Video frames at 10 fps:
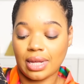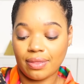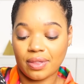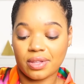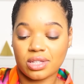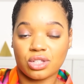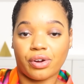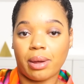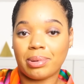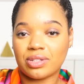I think this is a
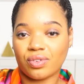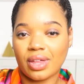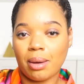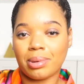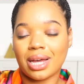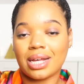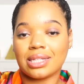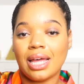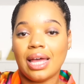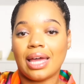great piece for that
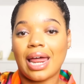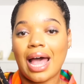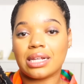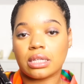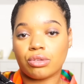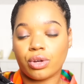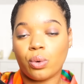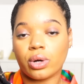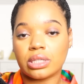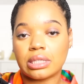because it has a three
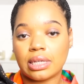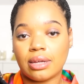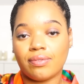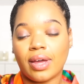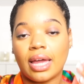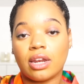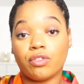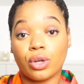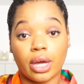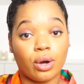quarter sleeve. And if
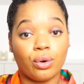you get